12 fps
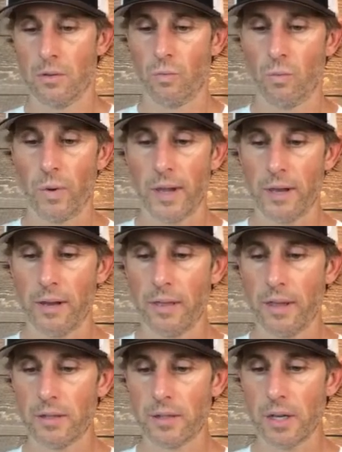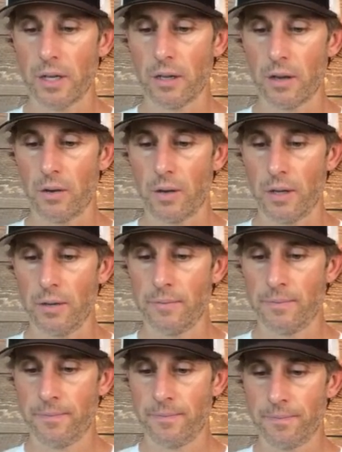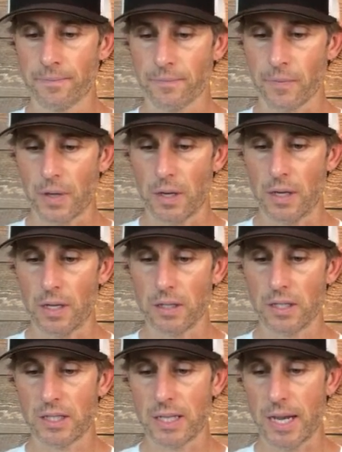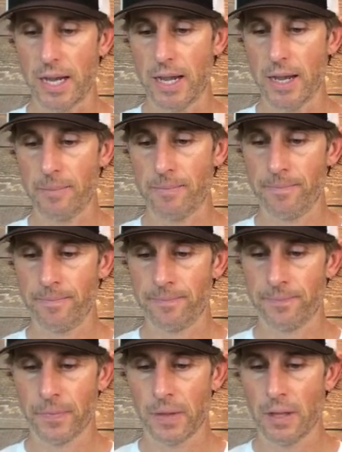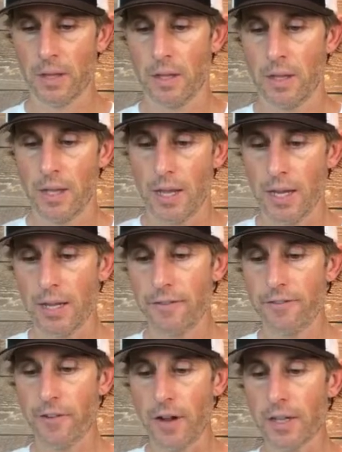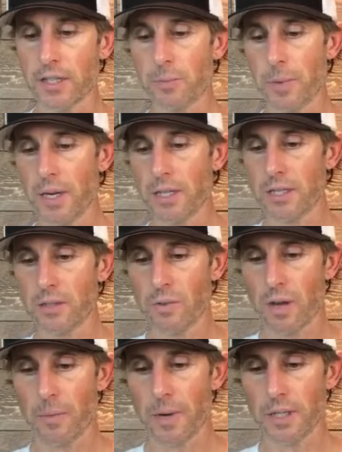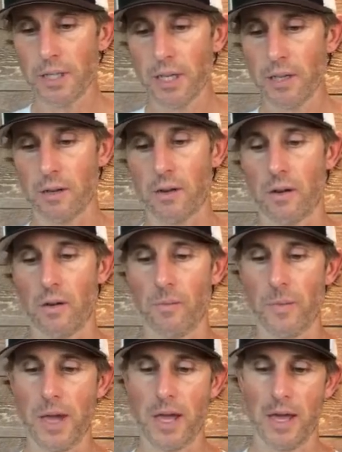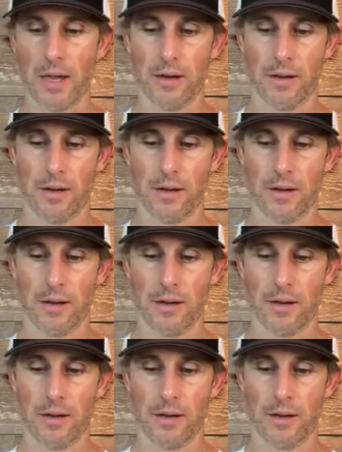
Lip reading: when things are getting going. Sam, any fun experiences while bartending? Oh man.